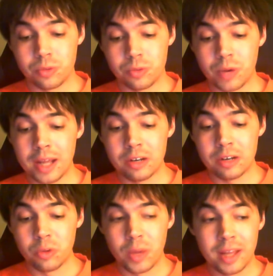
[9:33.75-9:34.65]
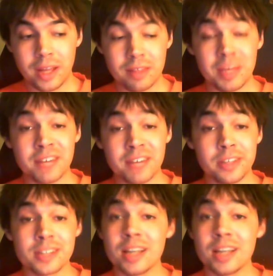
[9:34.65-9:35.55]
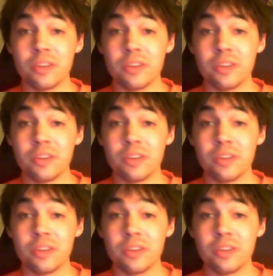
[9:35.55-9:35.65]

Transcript: write in a way that made everything sound